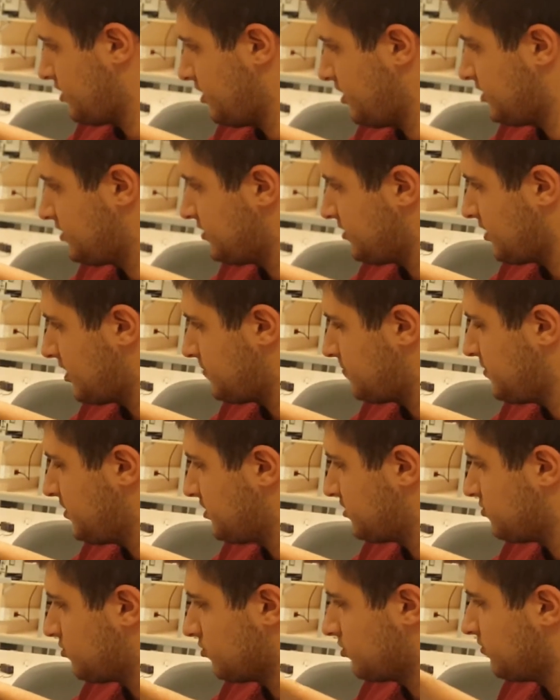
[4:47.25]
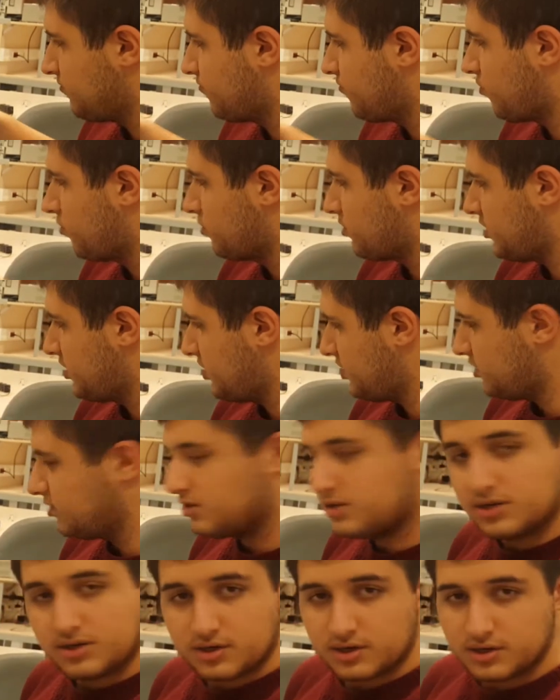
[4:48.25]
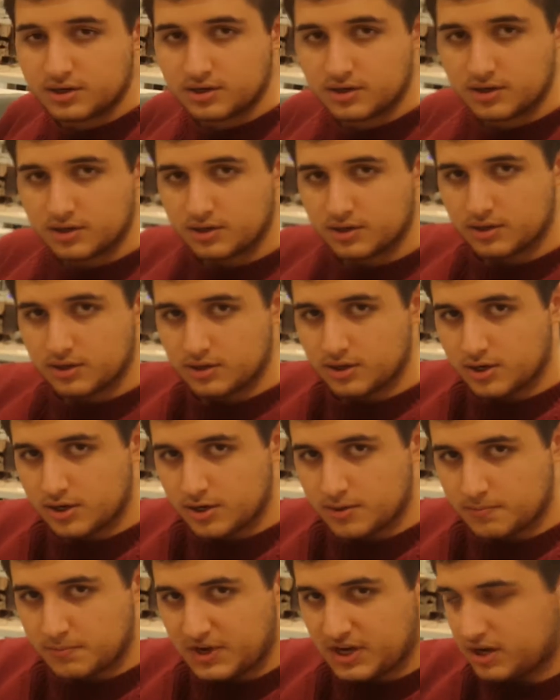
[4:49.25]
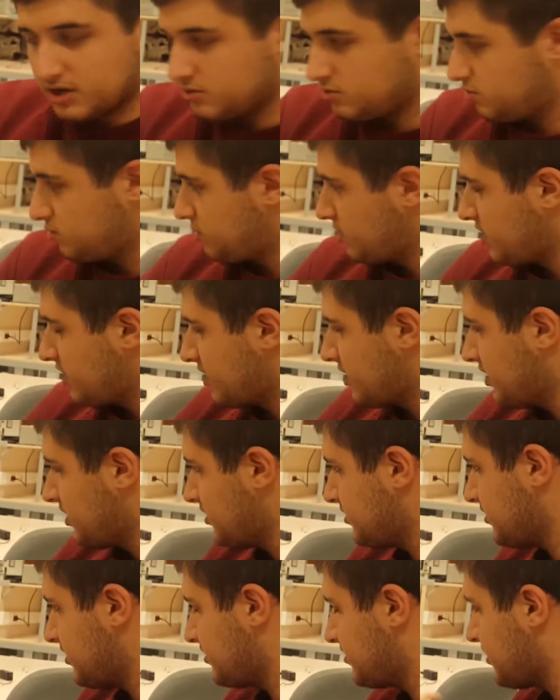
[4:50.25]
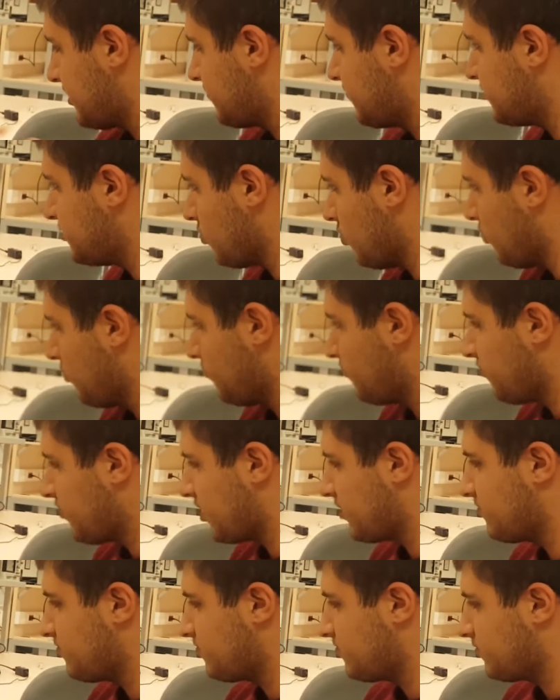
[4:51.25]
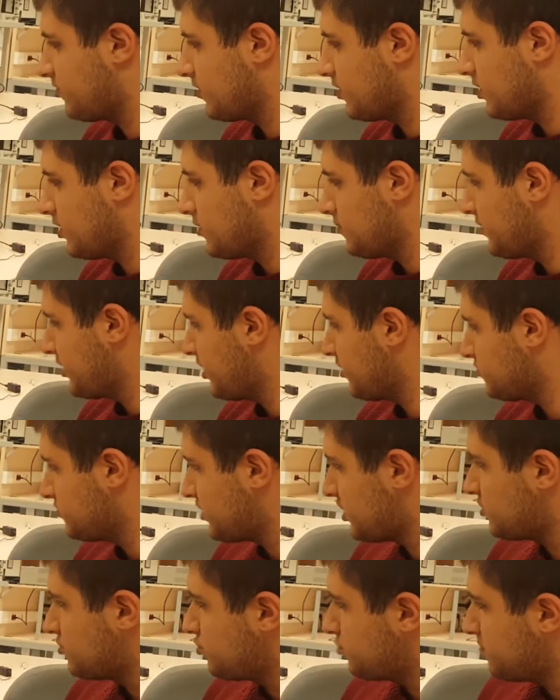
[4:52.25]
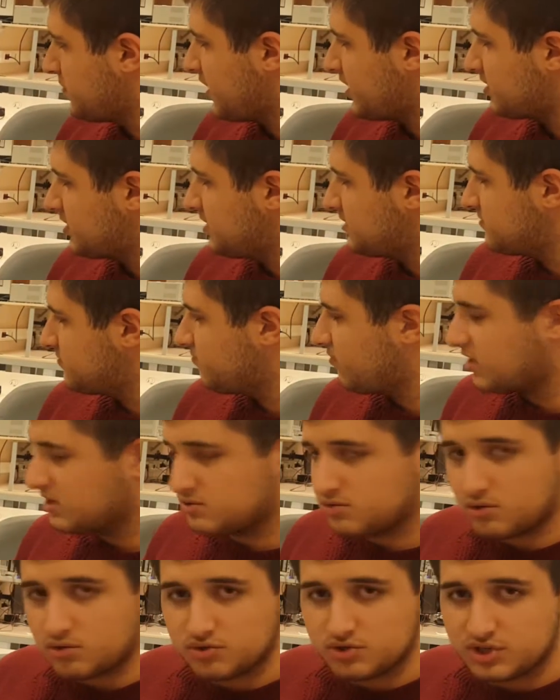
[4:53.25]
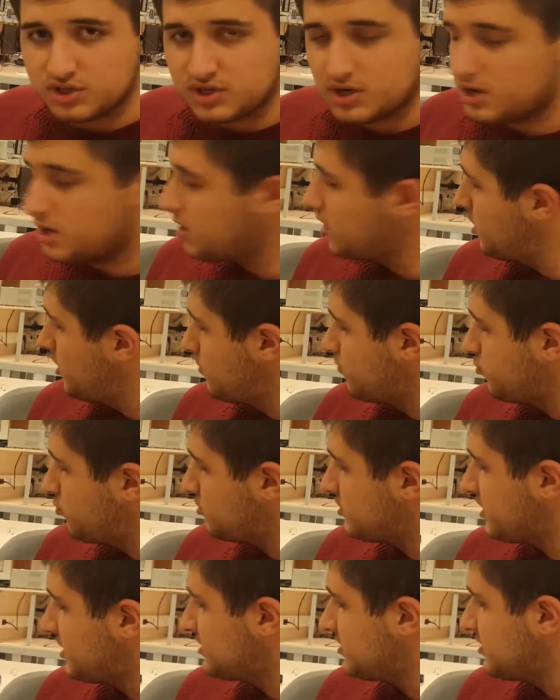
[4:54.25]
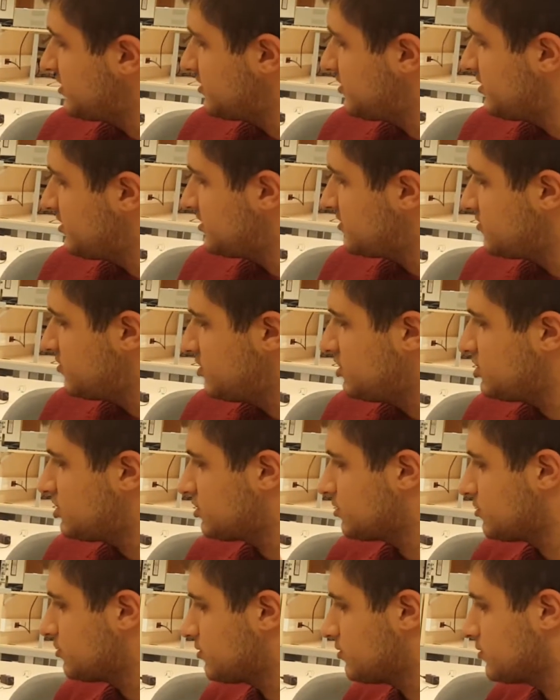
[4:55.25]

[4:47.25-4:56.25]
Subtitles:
it appears only 4 here, because I cannot attack with all 5, because there should be at least 1 soldier protecting this region.